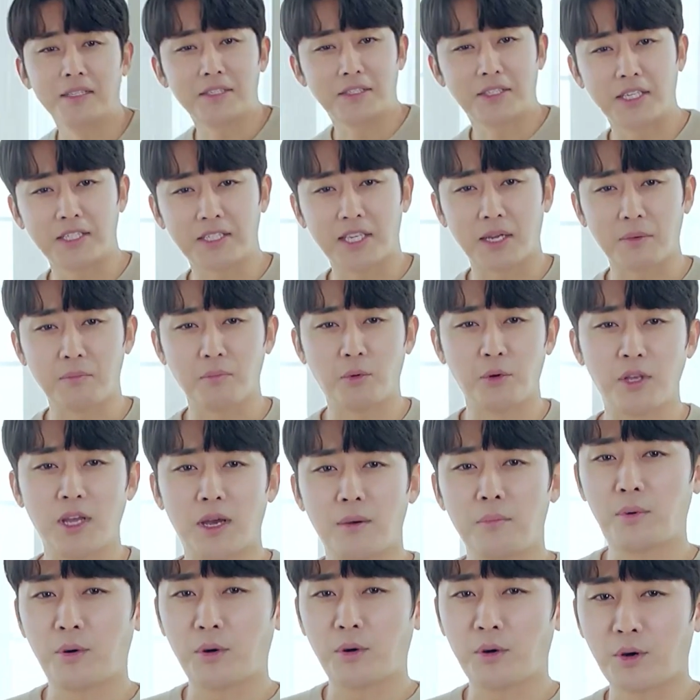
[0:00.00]
Son
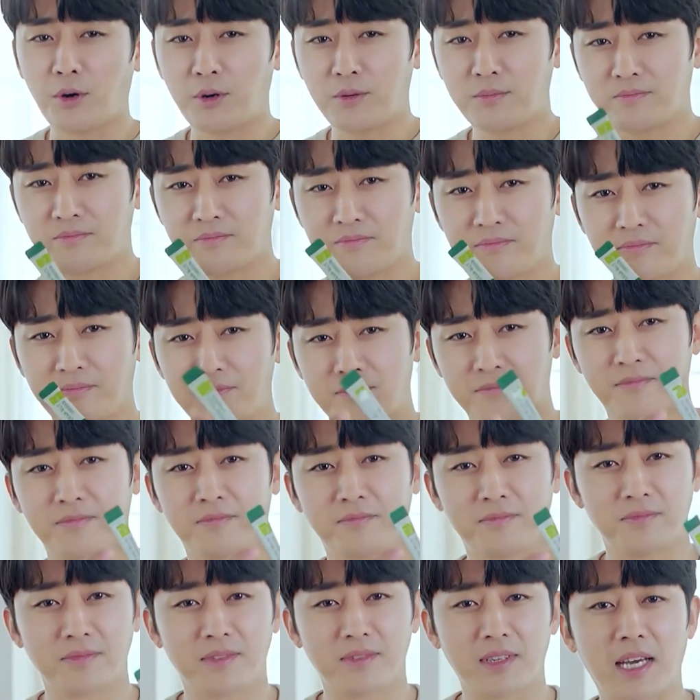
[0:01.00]
Ho-jun from Was
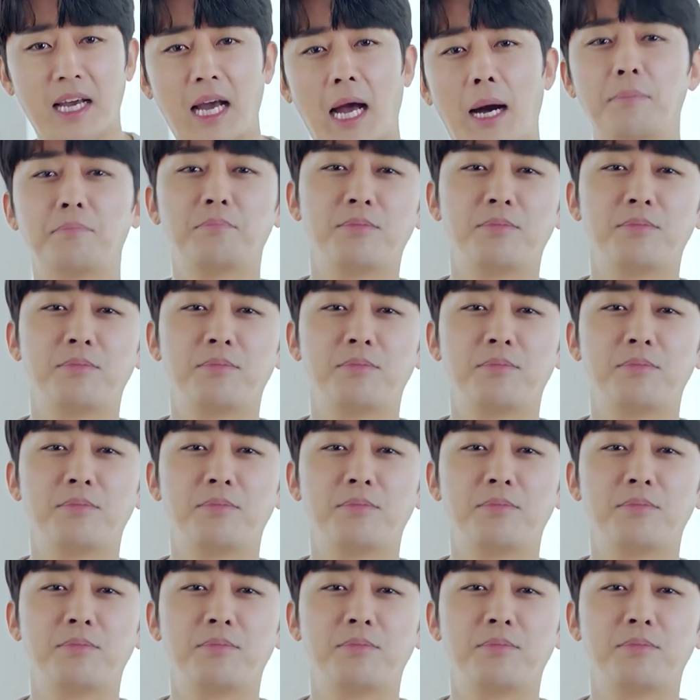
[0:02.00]
It Love,